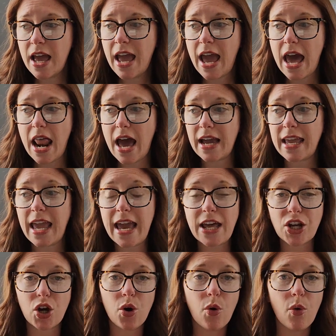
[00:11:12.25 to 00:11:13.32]
and I can
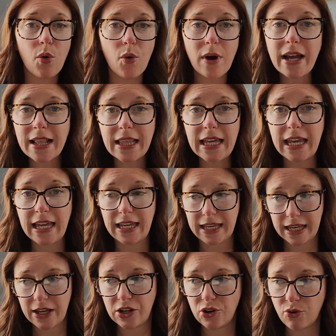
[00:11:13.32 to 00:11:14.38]
quickly
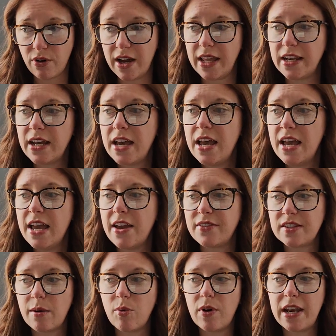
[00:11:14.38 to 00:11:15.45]
get annoyed if
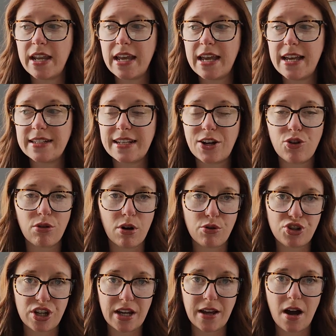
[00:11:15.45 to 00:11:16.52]
someone is
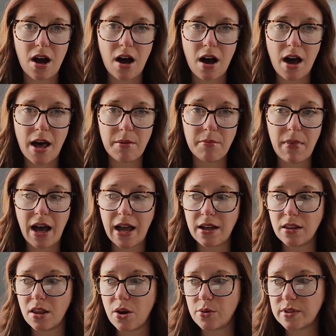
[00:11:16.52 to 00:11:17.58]
encroaching on my
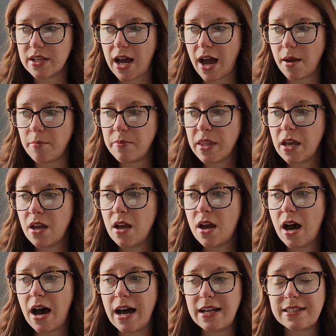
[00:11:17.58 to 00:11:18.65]
alone
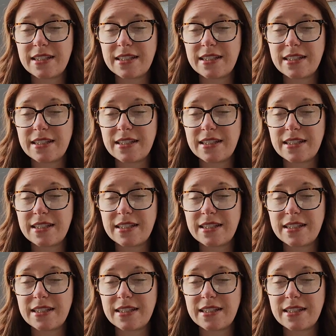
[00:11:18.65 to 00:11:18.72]
time.